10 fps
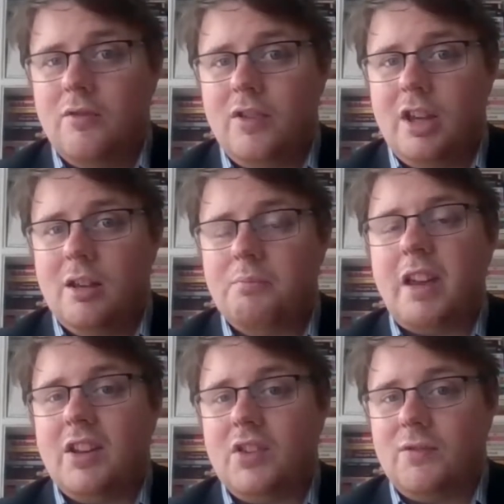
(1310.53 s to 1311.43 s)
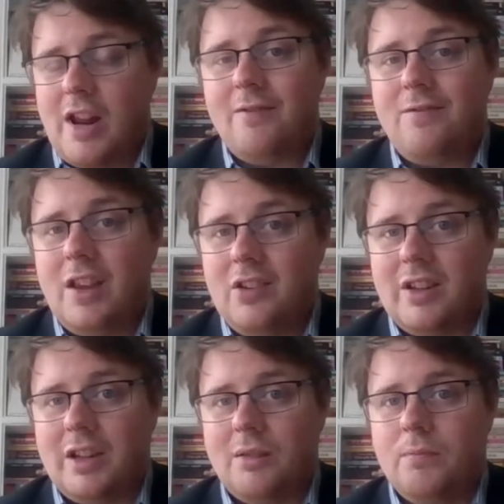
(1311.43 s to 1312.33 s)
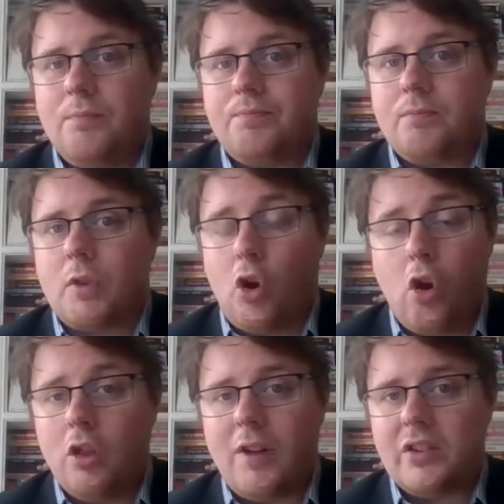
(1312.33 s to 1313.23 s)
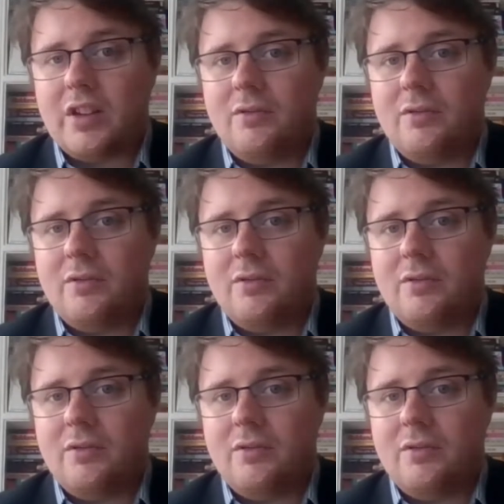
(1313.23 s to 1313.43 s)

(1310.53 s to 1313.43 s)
the biggest threat facing all of us.